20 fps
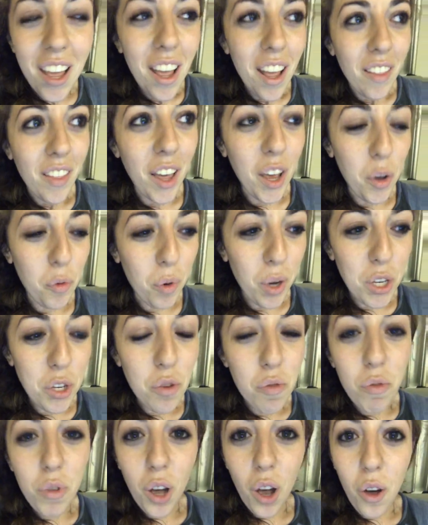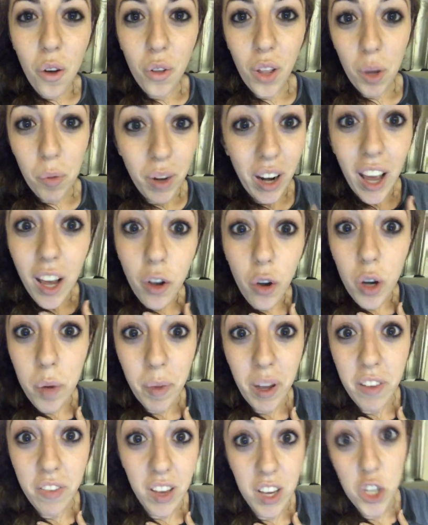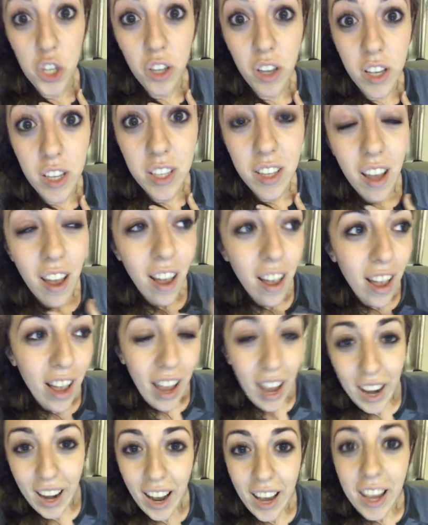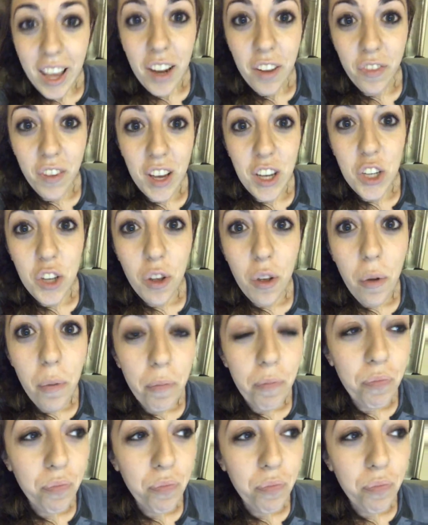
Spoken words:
Like when I go to my facialist and I get a facial,